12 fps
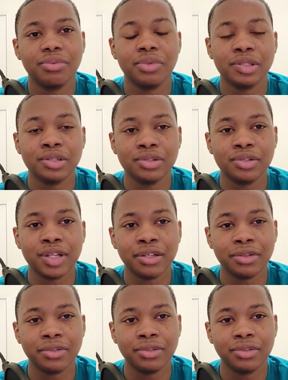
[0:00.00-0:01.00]
with
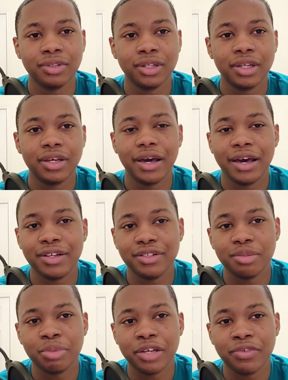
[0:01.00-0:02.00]
Duolingo
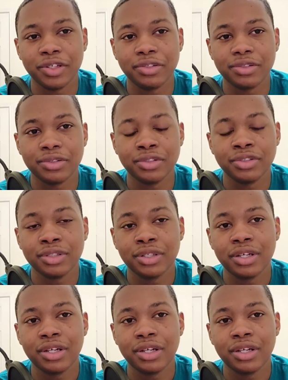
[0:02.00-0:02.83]
as your main resource.